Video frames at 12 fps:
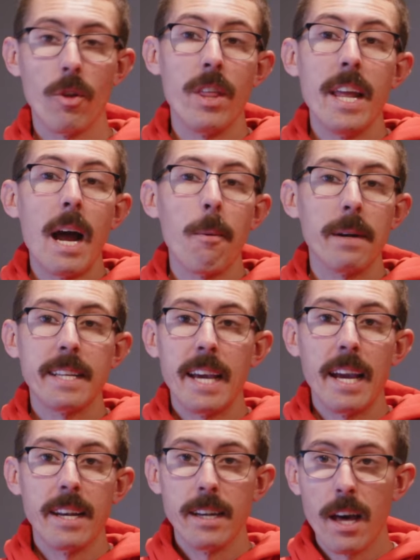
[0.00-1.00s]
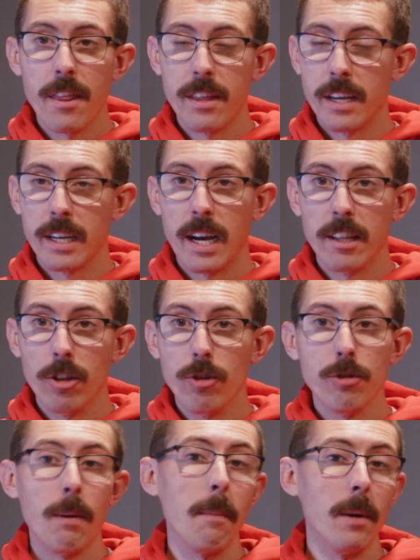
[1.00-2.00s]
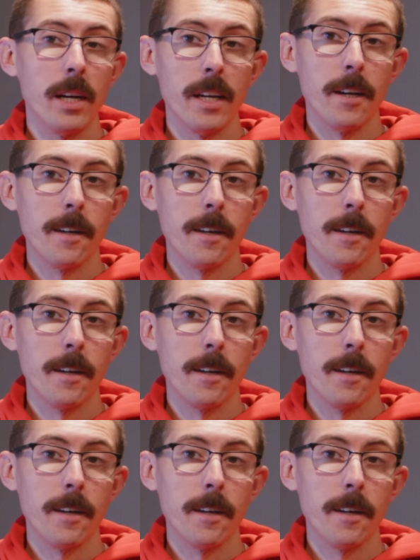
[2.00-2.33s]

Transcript: then I would gain nothing, I'd lose my money.